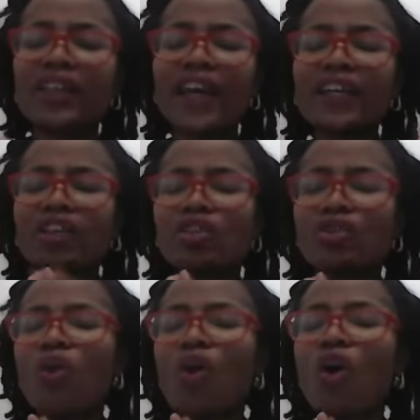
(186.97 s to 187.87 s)
Thank
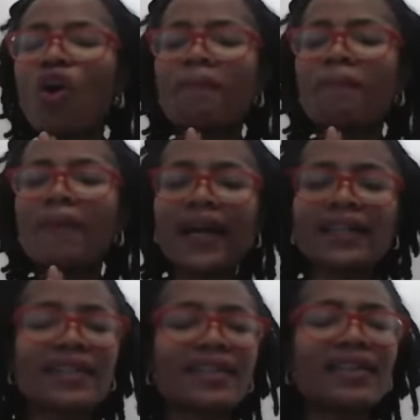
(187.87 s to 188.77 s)
you,
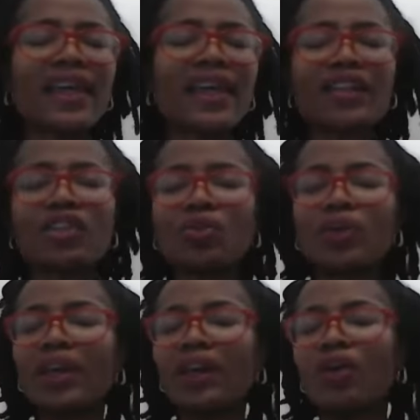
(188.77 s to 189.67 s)
Almighty. Thank
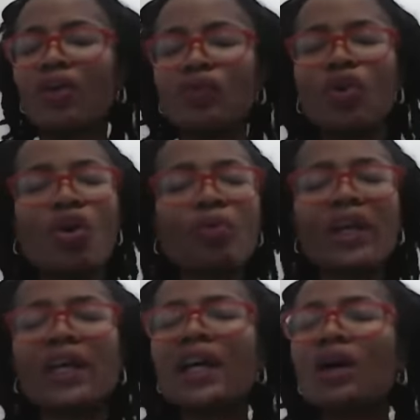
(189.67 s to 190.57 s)
you, King of
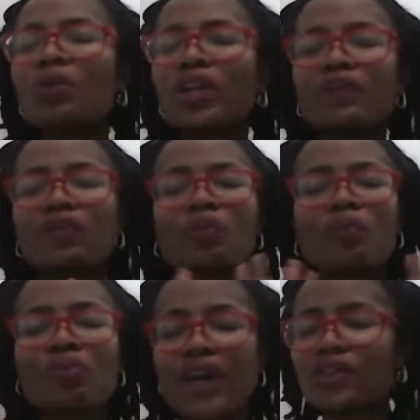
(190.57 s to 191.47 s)
glory. We give you
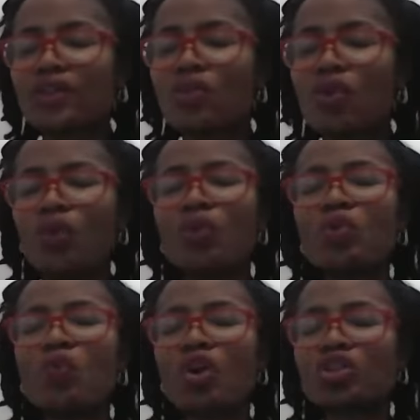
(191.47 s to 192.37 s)
praise, oh God.
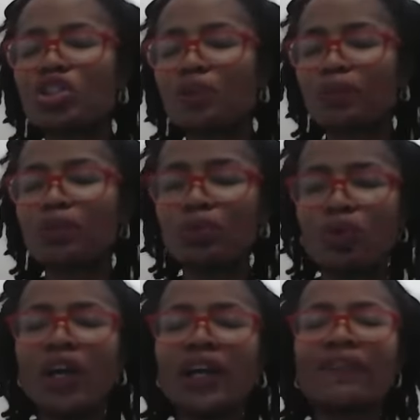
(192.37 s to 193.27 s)
We worship
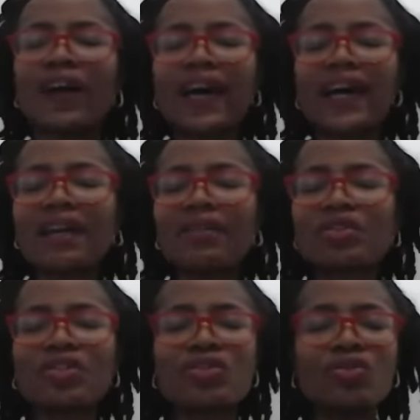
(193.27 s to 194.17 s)
you. Father, there
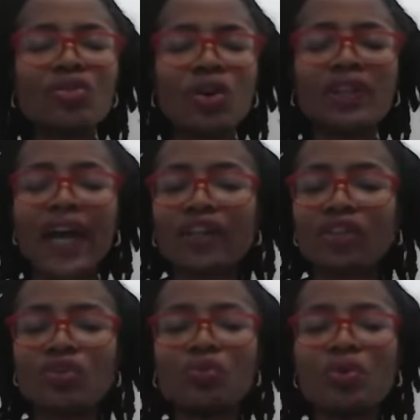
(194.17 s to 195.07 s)
is none
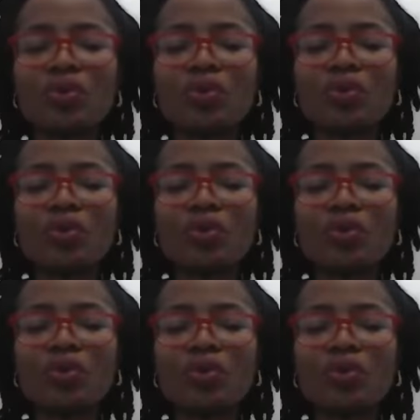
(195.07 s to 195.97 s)
like you. We thank
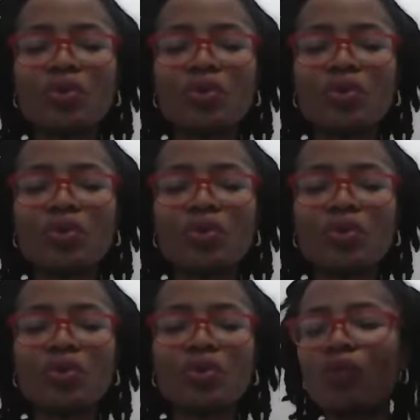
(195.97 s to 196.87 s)
you. We give you
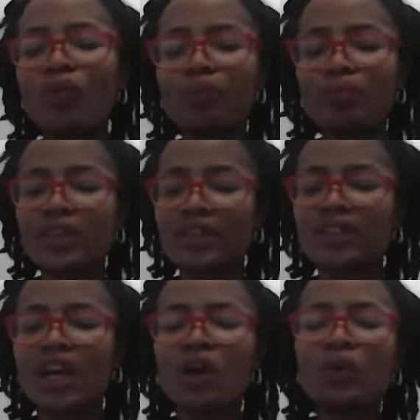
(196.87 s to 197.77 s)
all all the
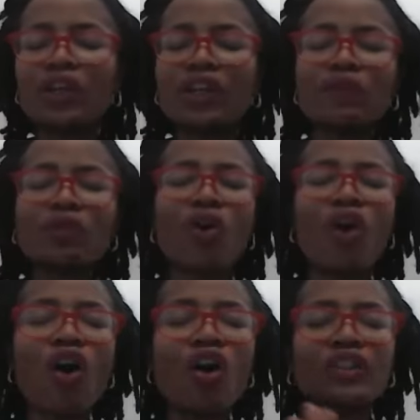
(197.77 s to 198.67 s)
praises. We give you
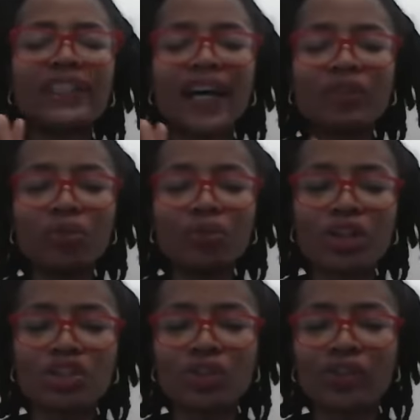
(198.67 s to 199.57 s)
all the
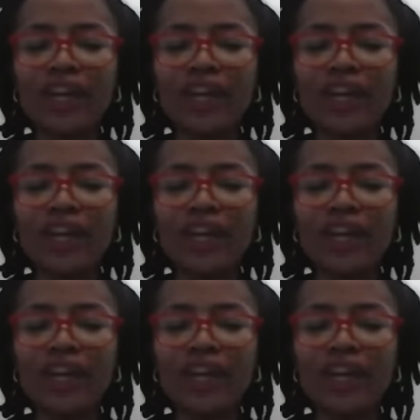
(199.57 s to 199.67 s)
adoration.